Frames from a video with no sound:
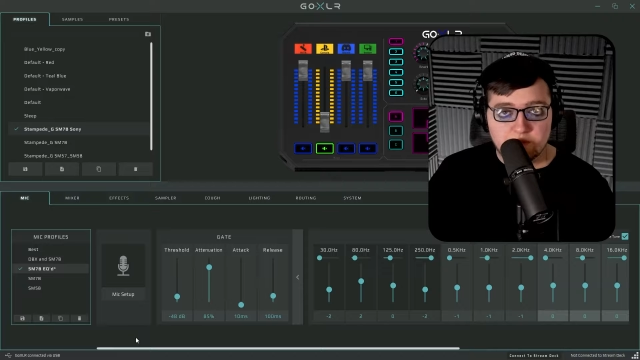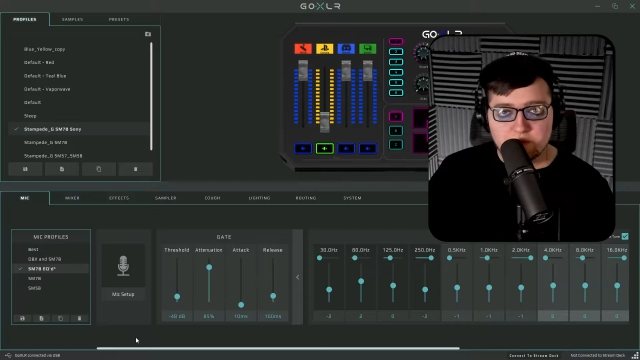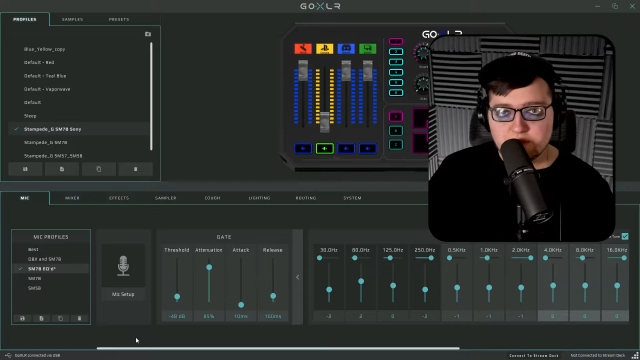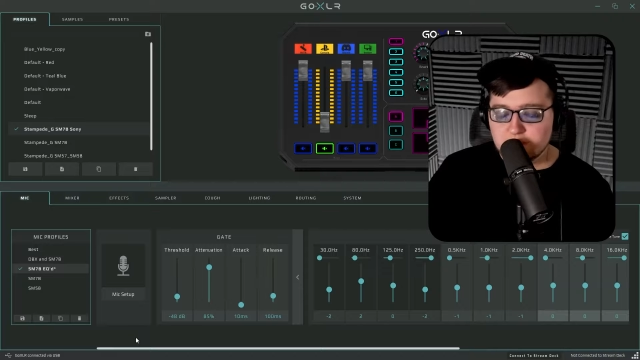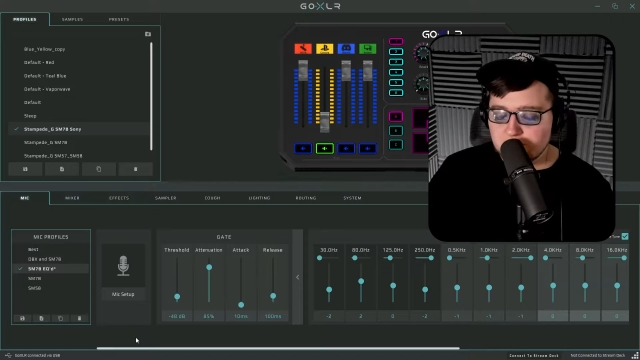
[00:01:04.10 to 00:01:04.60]

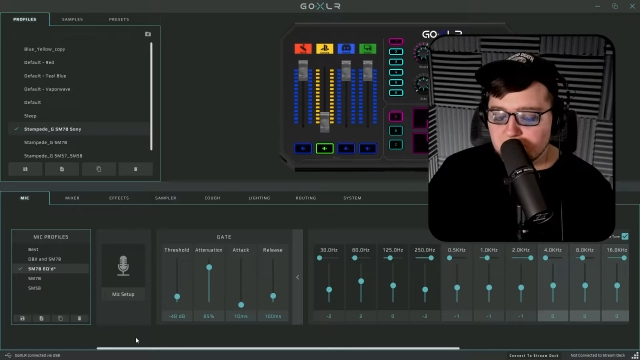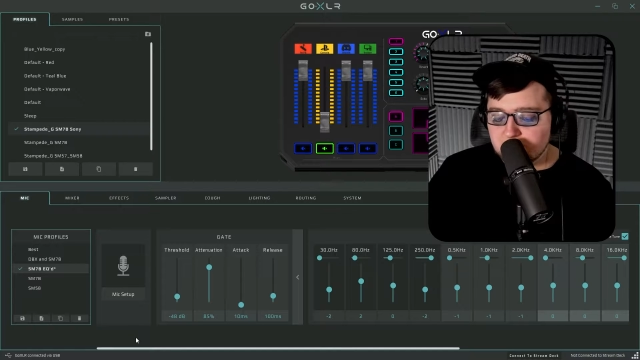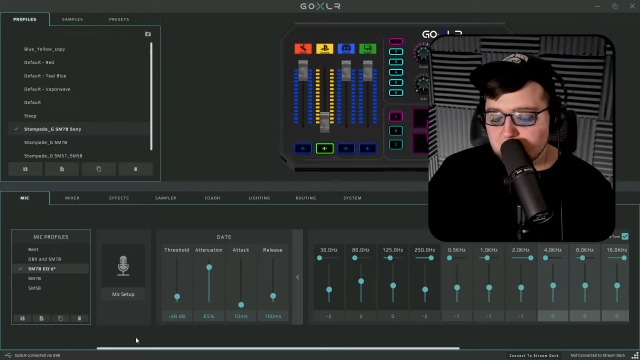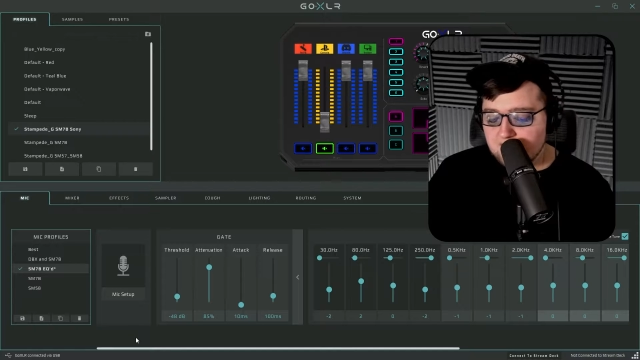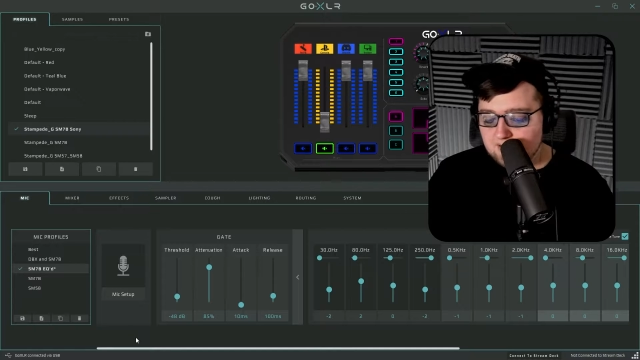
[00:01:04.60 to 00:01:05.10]
noise when you
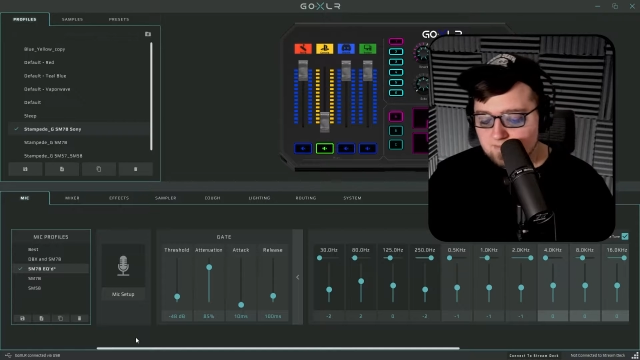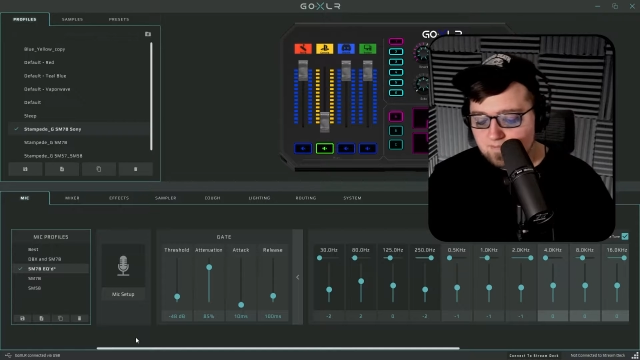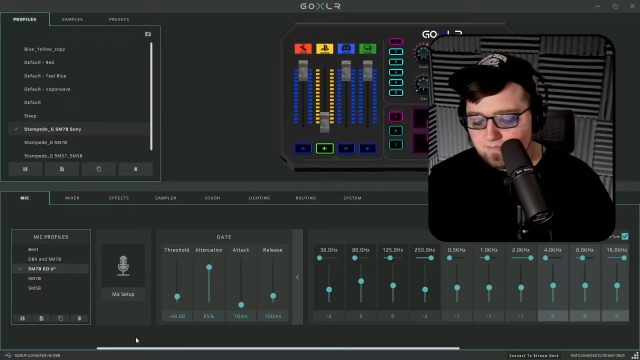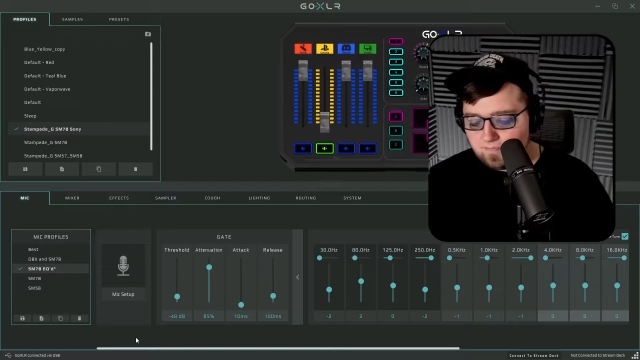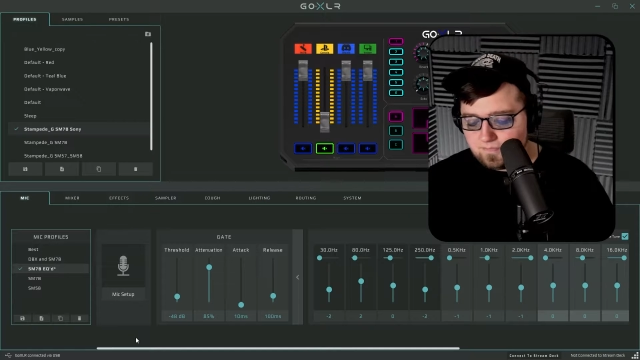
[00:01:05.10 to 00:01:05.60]
do that.
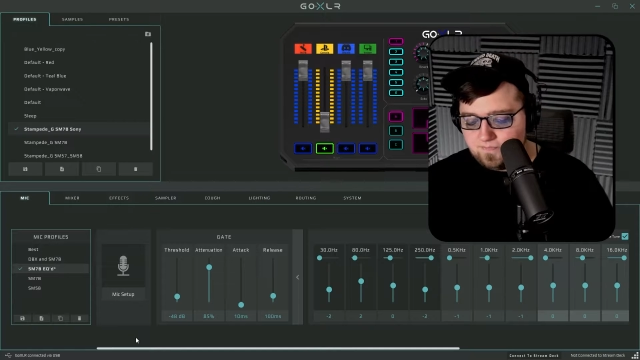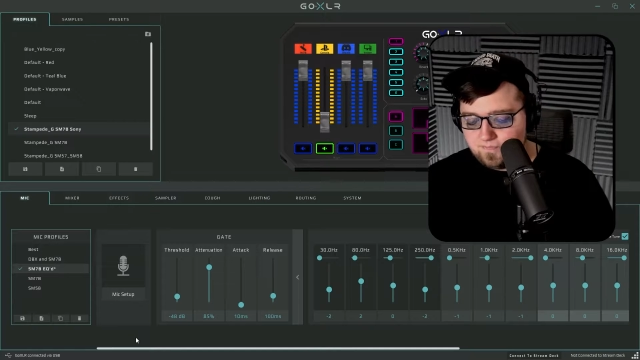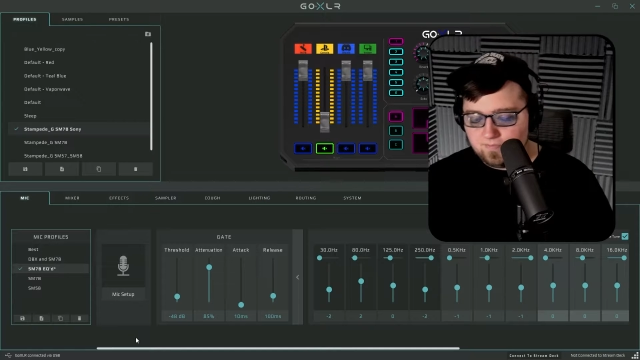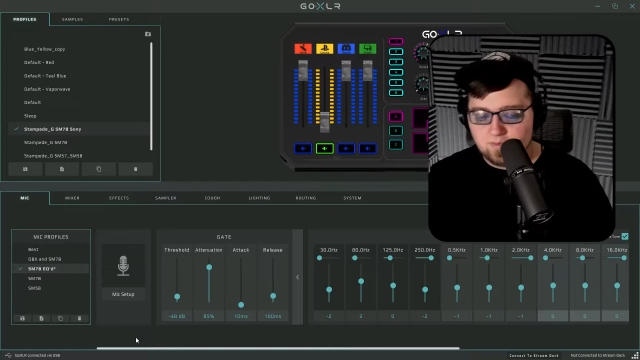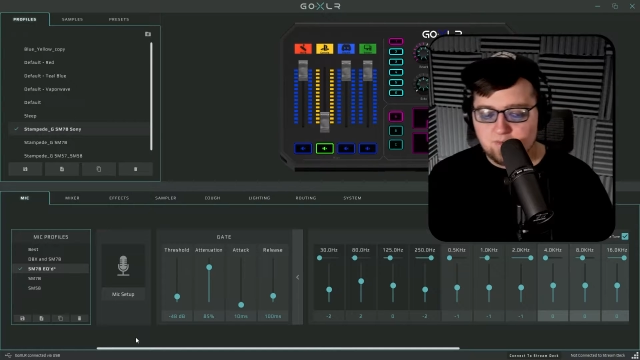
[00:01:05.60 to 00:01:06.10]

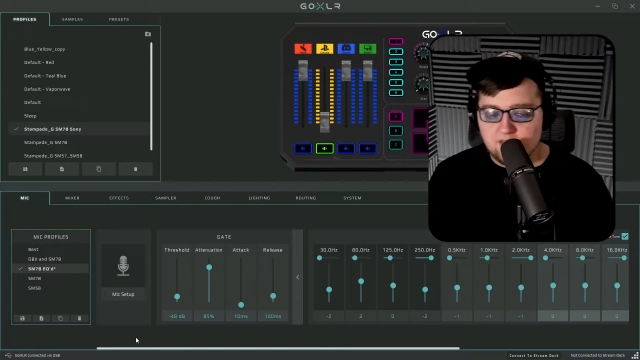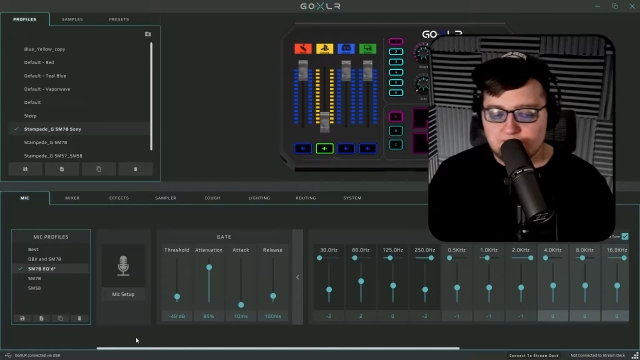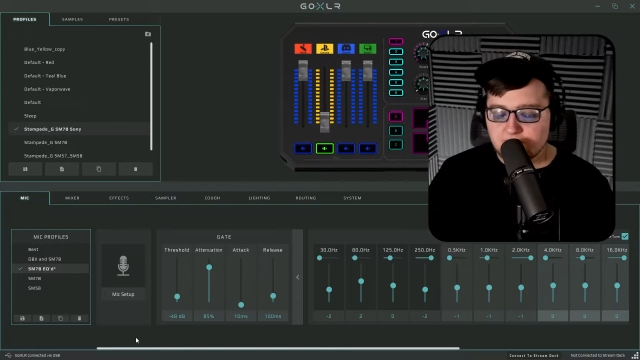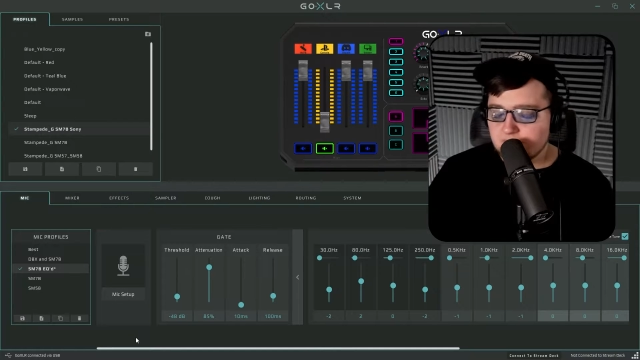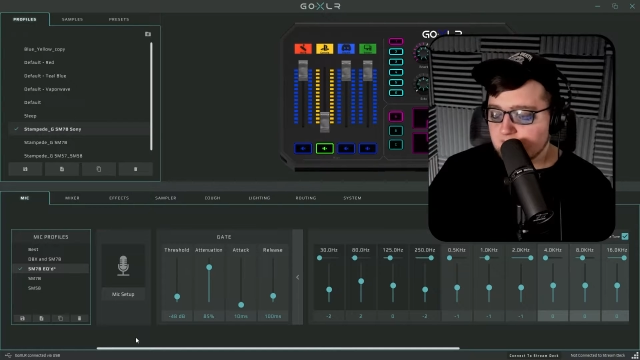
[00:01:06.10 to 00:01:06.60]

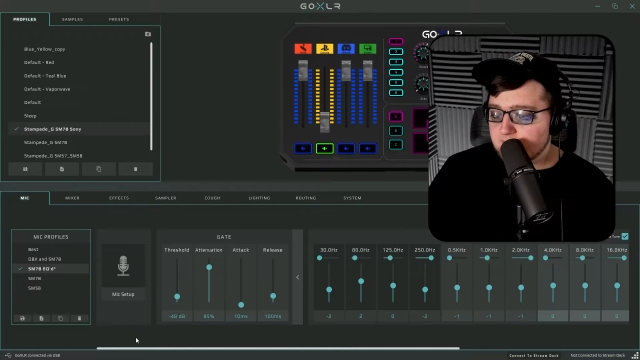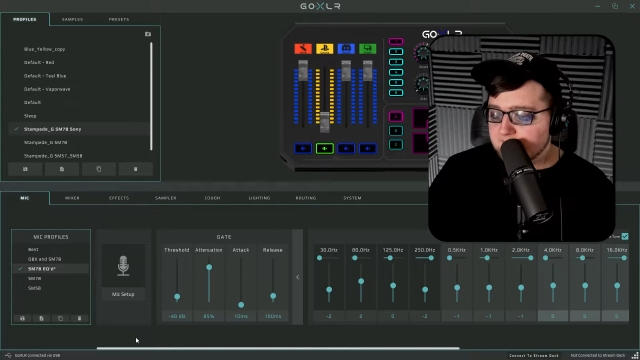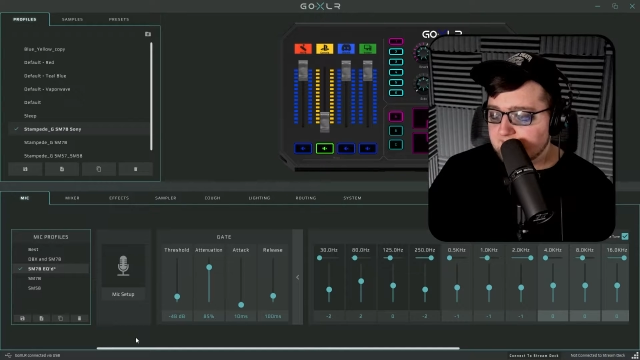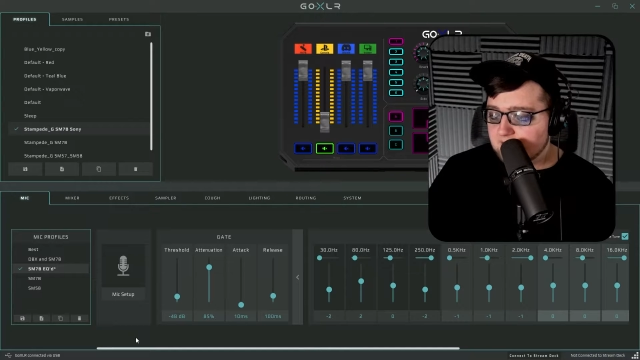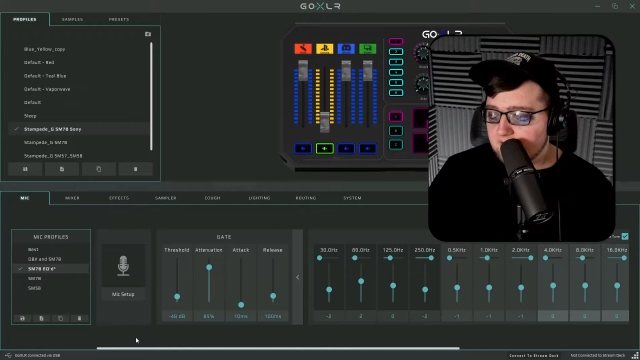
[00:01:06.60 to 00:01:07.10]
For the
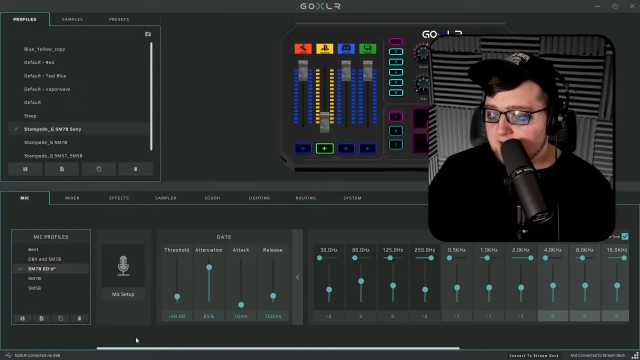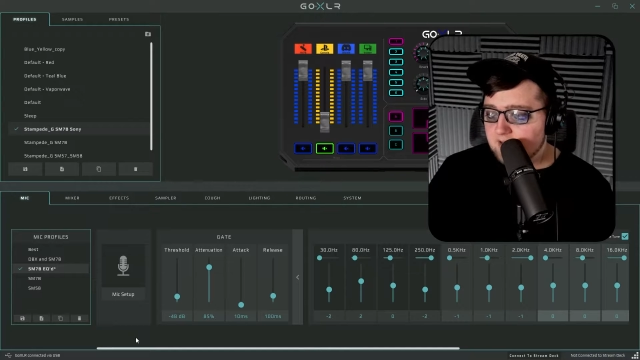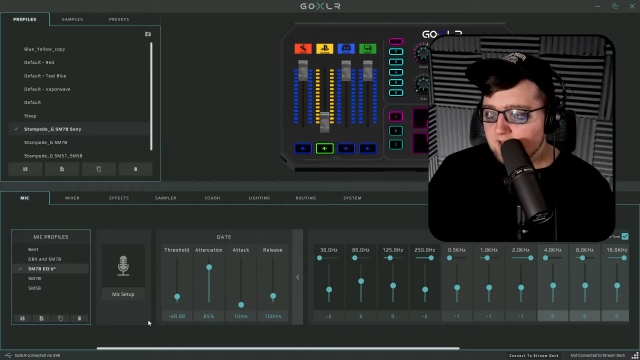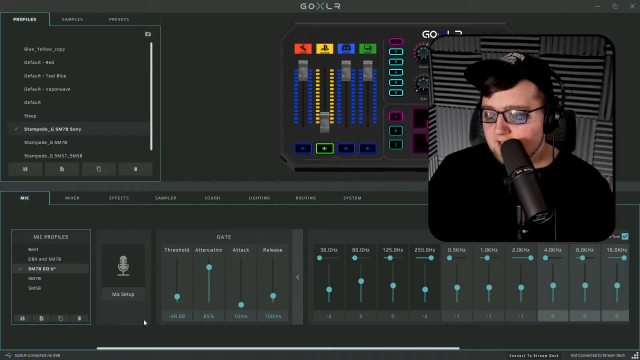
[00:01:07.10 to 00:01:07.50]
GoXLR,